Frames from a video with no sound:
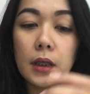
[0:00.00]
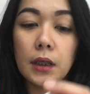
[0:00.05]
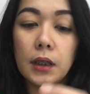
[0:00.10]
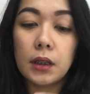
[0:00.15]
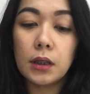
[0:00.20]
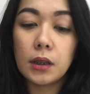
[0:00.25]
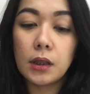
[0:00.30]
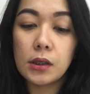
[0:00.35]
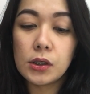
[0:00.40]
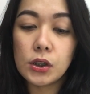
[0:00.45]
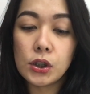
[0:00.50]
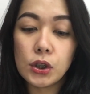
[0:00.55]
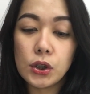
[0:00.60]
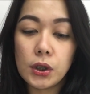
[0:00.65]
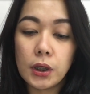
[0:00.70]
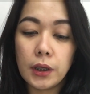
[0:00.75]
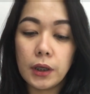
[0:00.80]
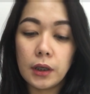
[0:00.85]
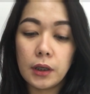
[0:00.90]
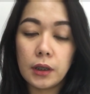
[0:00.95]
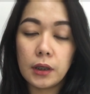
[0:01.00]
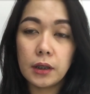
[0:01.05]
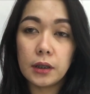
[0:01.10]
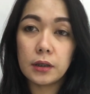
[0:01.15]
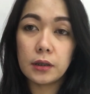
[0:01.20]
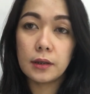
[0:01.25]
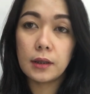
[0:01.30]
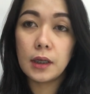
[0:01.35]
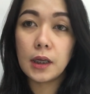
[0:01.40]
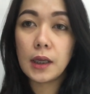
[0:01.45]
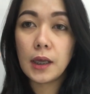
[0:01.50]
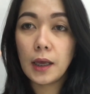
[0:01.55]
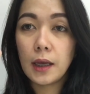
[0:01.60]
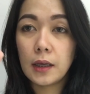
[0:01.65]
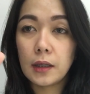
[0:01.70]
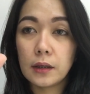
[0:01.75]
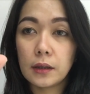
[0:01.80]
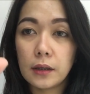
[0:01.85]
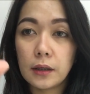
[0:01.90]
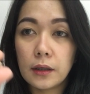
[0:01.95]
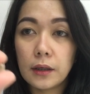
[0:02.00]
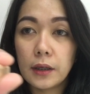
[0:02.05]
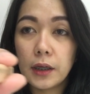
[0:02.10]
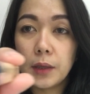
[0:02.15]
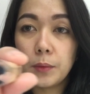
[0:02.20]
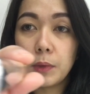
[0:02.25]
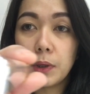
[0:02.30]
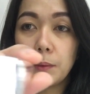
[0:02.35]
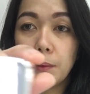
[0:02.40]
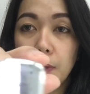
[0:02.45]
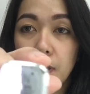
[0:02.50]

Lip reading: In the shade 3N. Creamy